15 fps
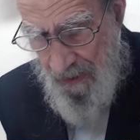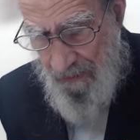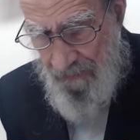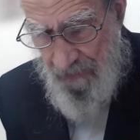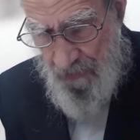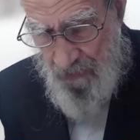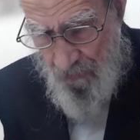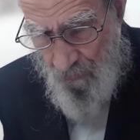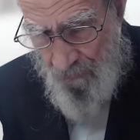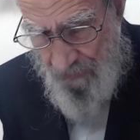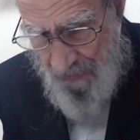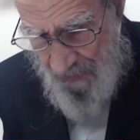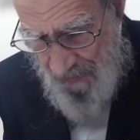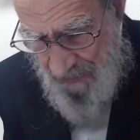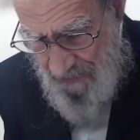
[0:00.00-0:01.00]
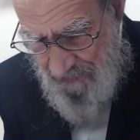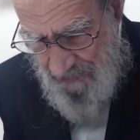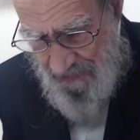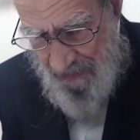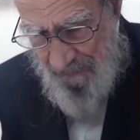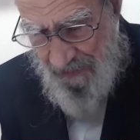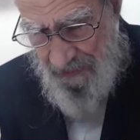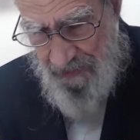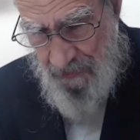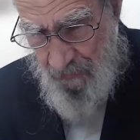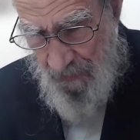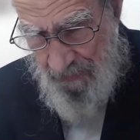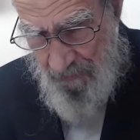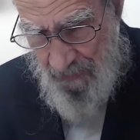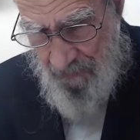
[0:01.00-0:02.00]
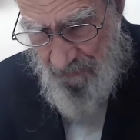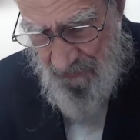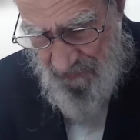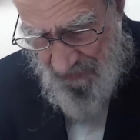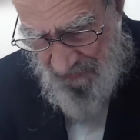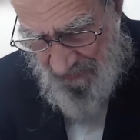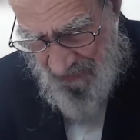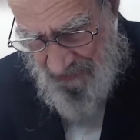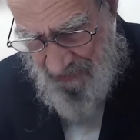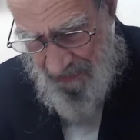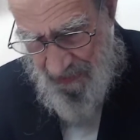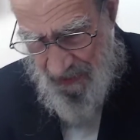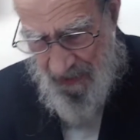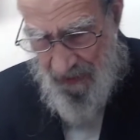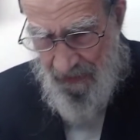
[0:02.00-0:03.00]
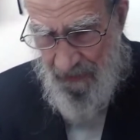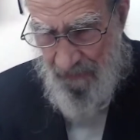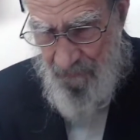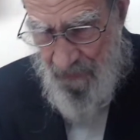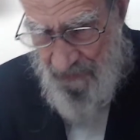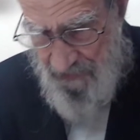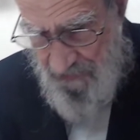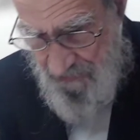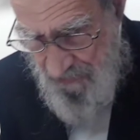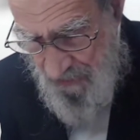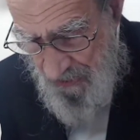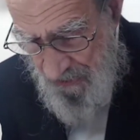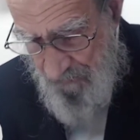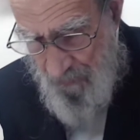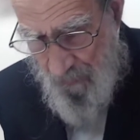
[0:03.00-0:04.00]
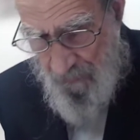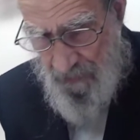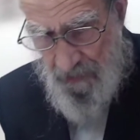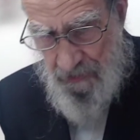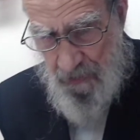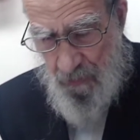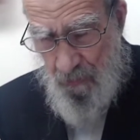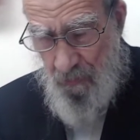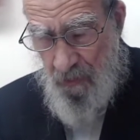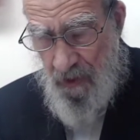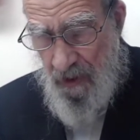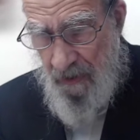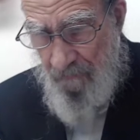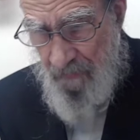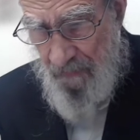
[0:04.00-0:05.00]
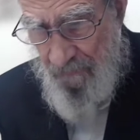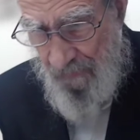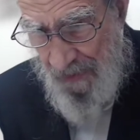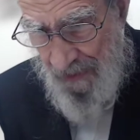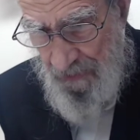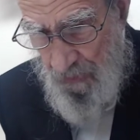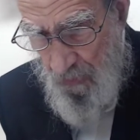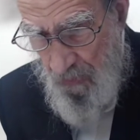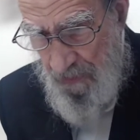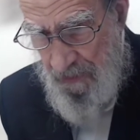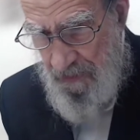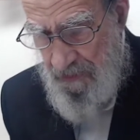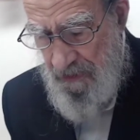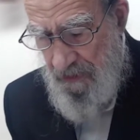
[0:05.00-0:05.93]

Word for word: The truth is, and this is what we said yesterday, and this is, it behooves us to reflect on it.